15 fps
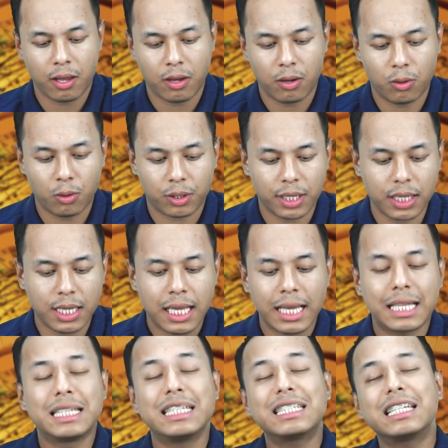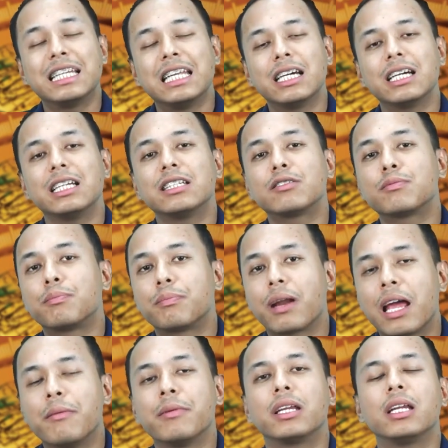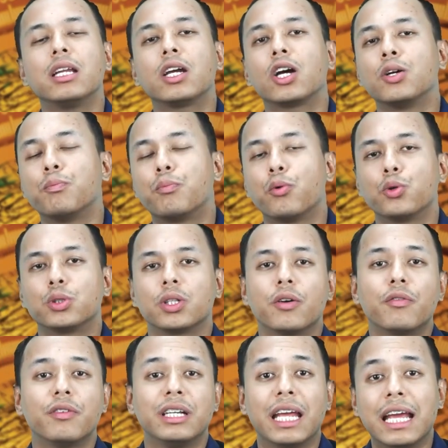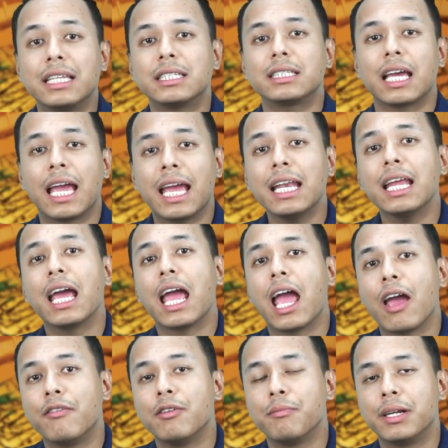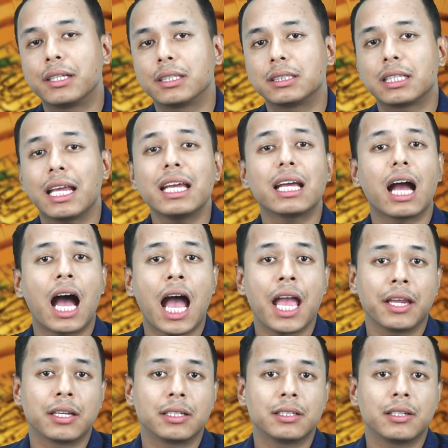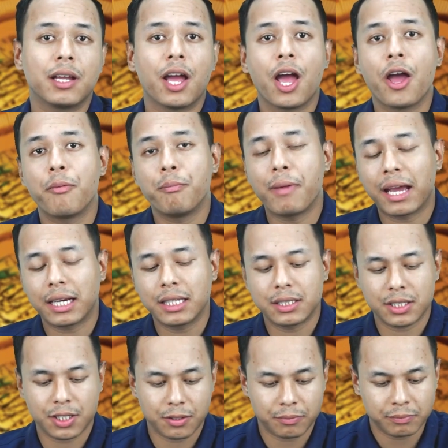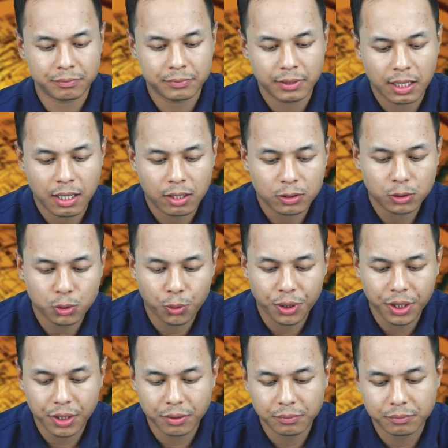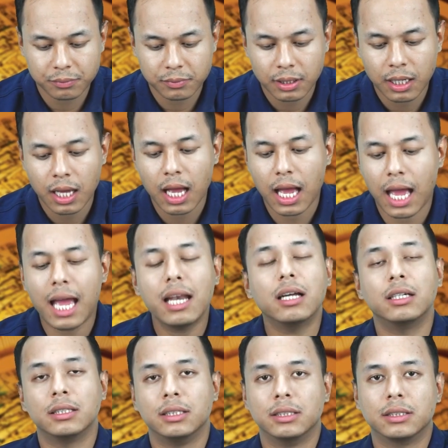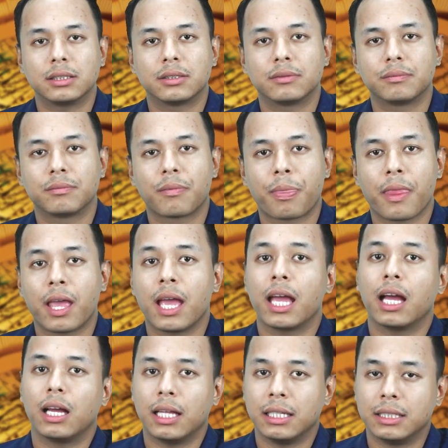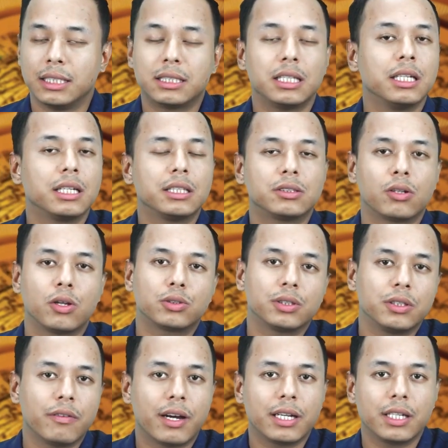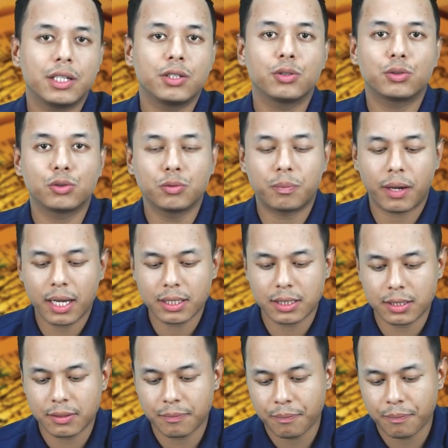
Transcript: Okay, this layer is primarily composed of dense and heavy metals like iron, magnesium, sodium and others. And this layer is also divided into 2 parts,